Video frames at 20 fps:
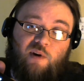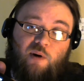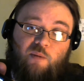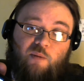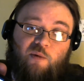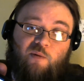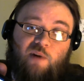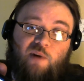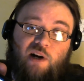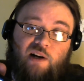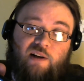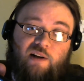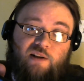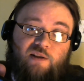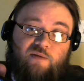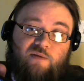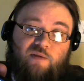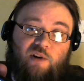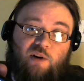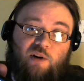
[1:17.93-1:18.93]
variable
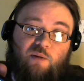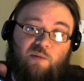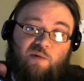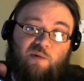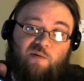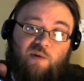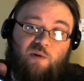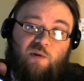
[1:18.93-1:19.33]
wattage and variable